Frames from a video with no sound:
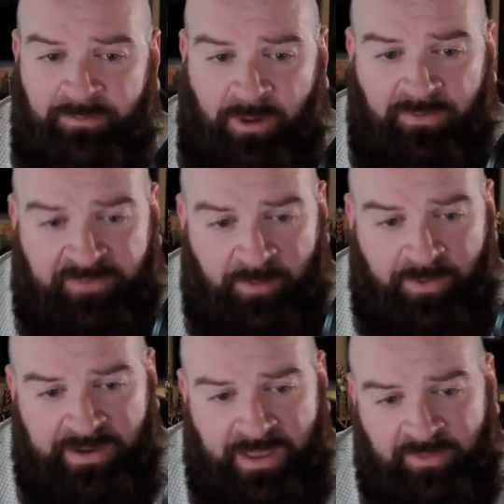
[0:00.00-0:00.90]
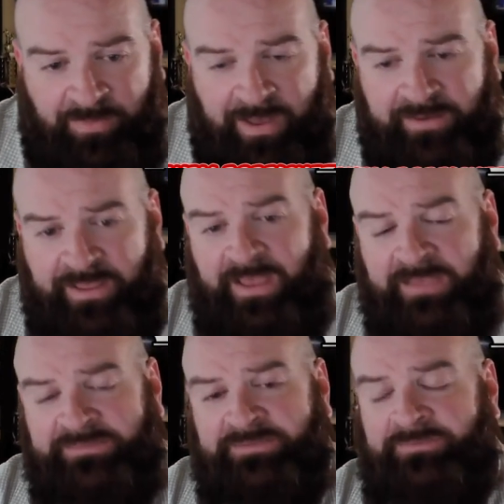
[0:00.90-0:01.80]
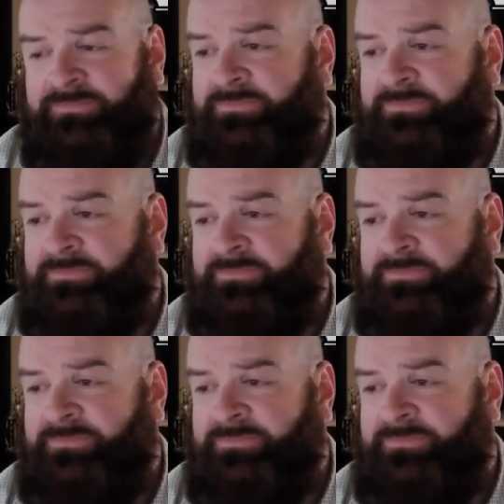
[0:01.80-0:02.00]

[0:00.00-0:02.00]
Part of Come On Now, the podcast.